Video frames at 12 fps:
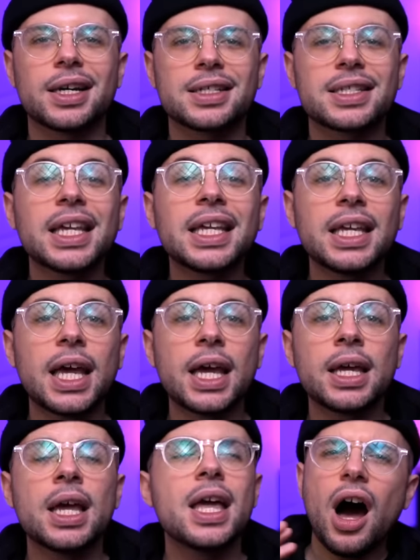
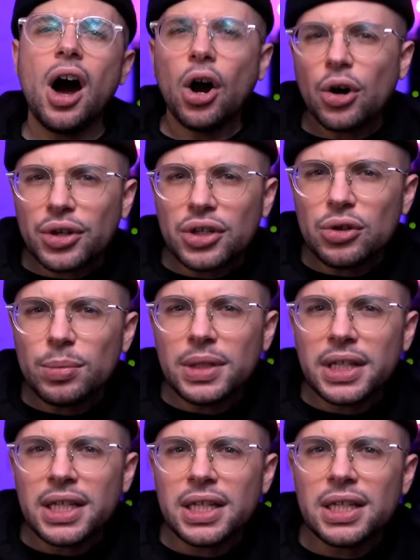singing
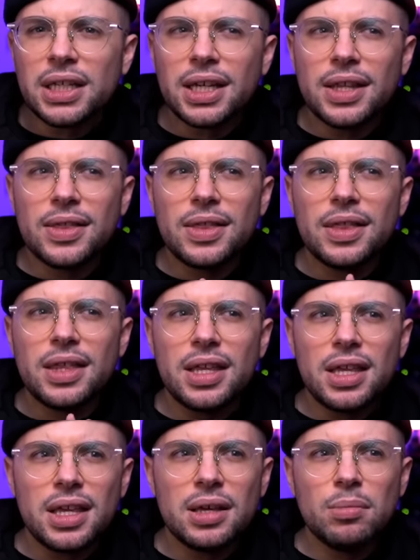arguably
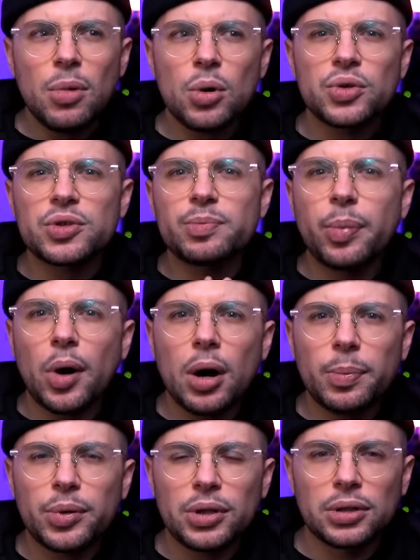the most
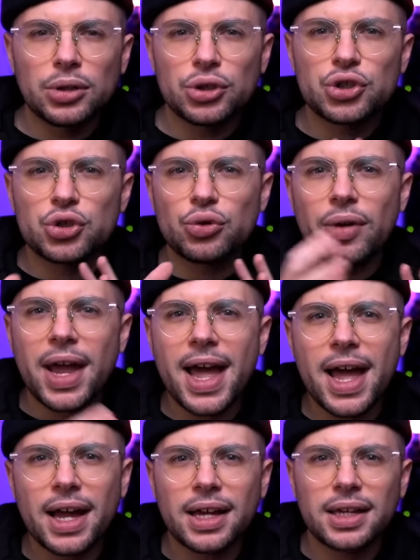popular
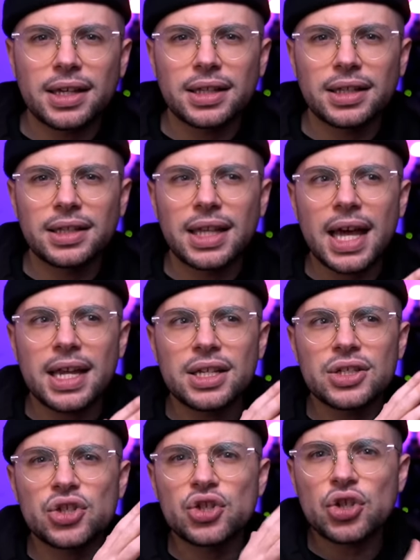track that
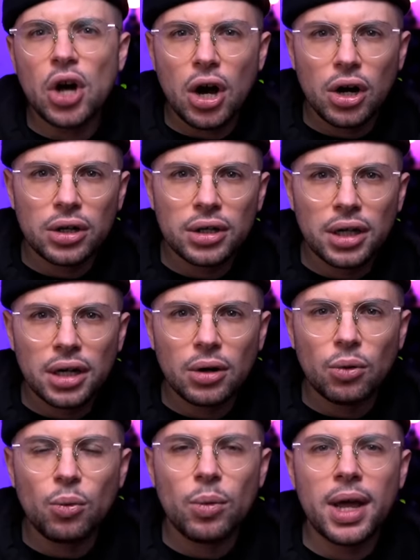is sung
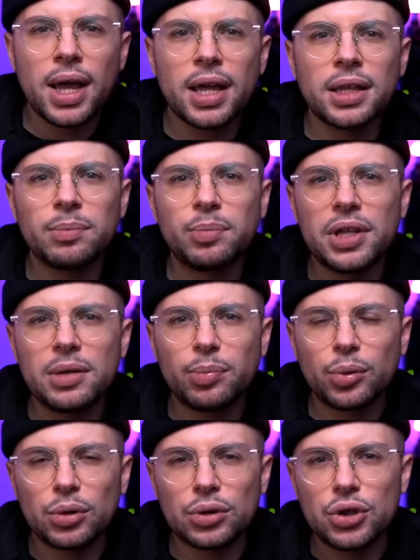when
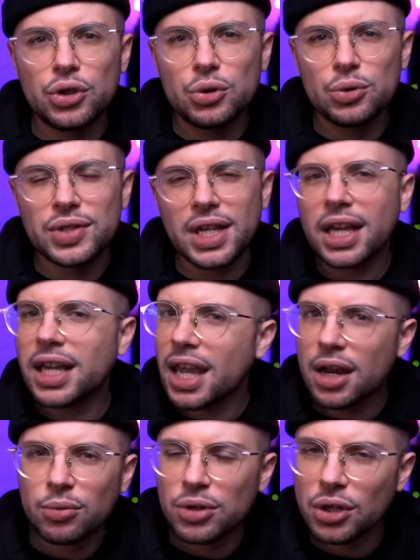people use a
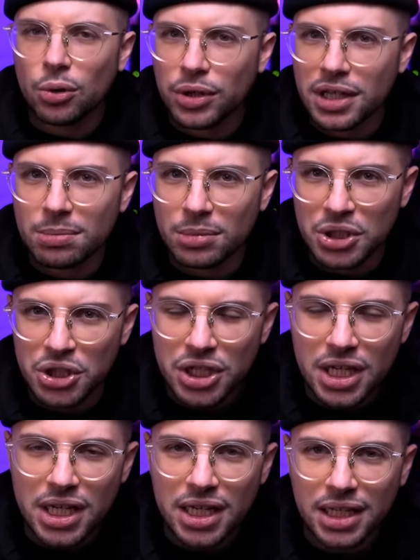karaoke
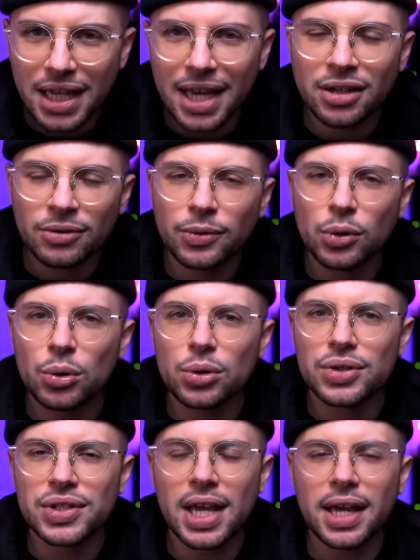machine. And of
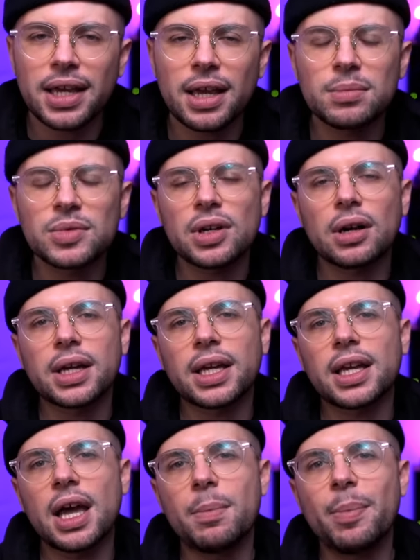course, I am
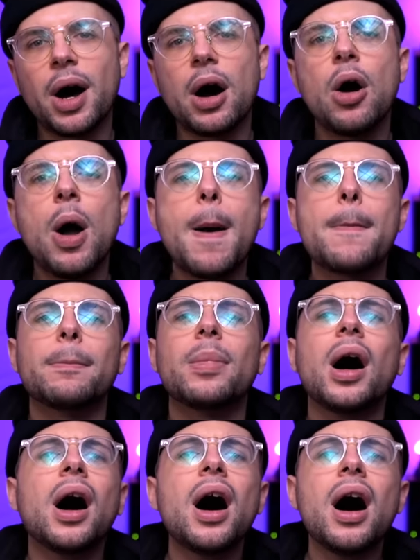talking about
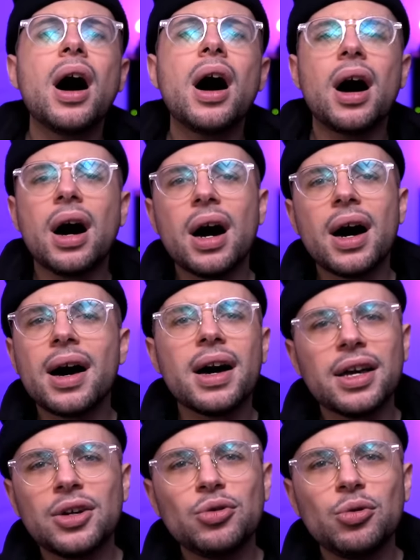
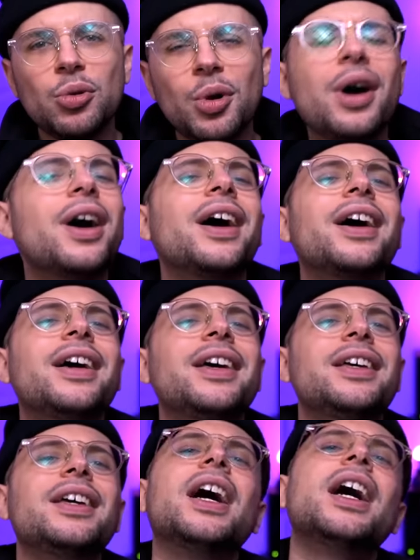My
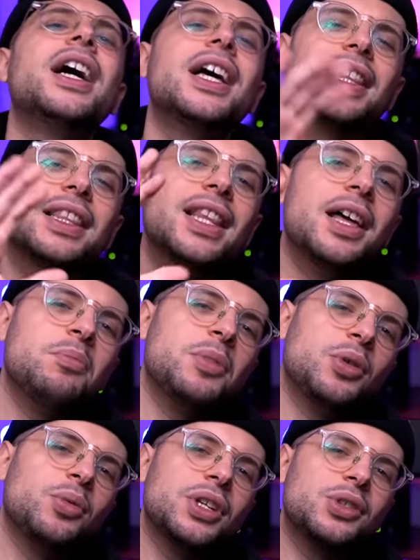Way. Let
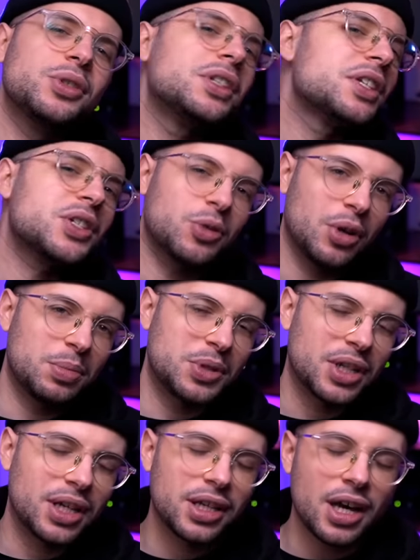me read you the
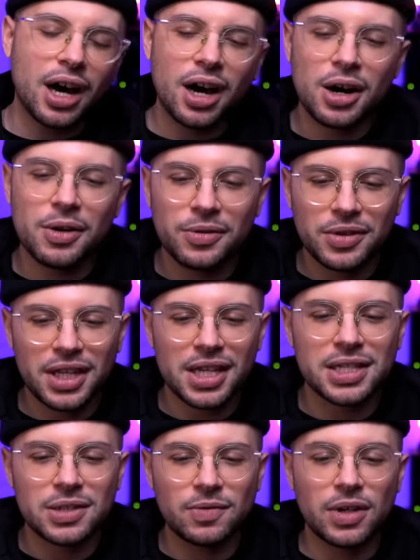description of
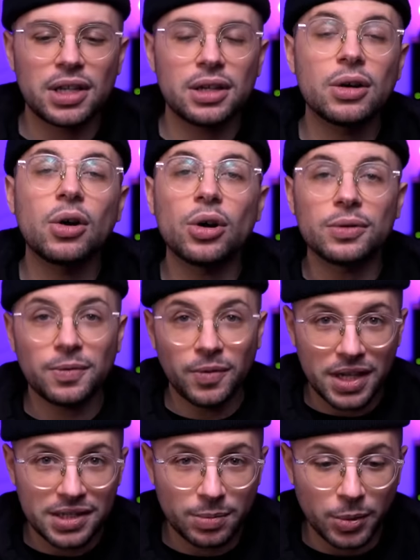this video on
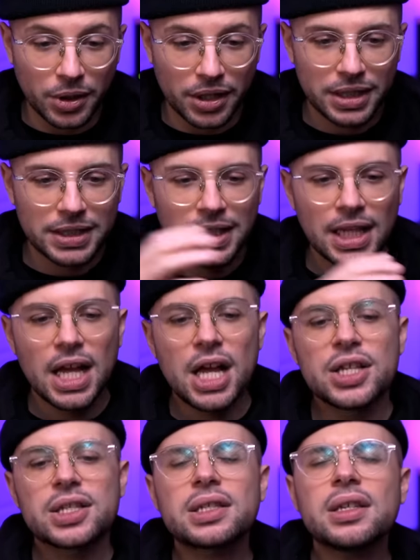Facebook.
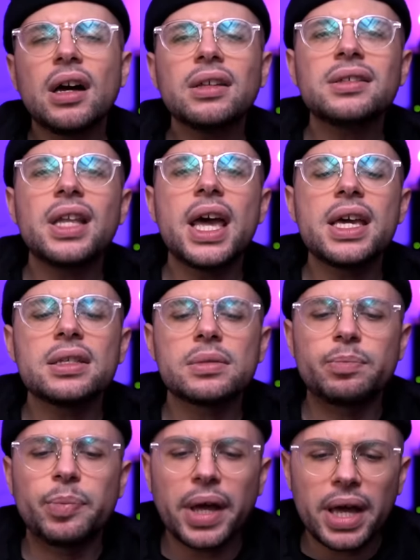Sunday's
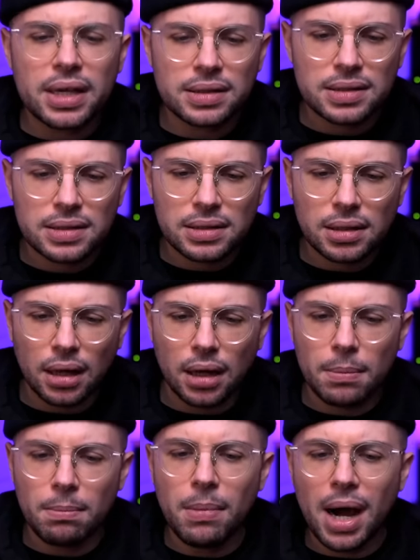Best,
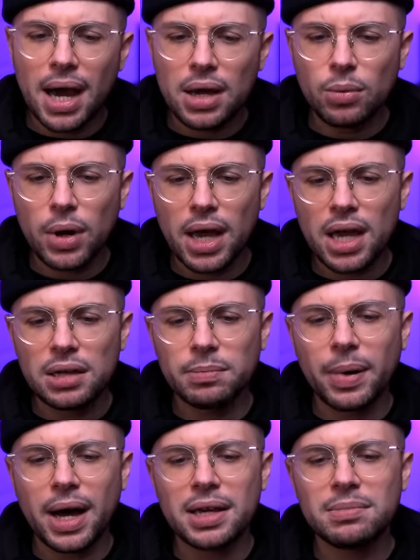My Way
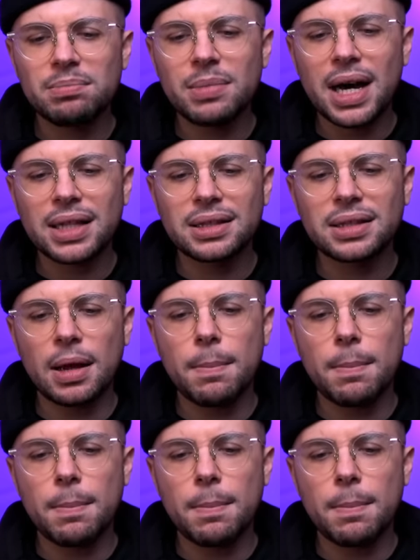by Matt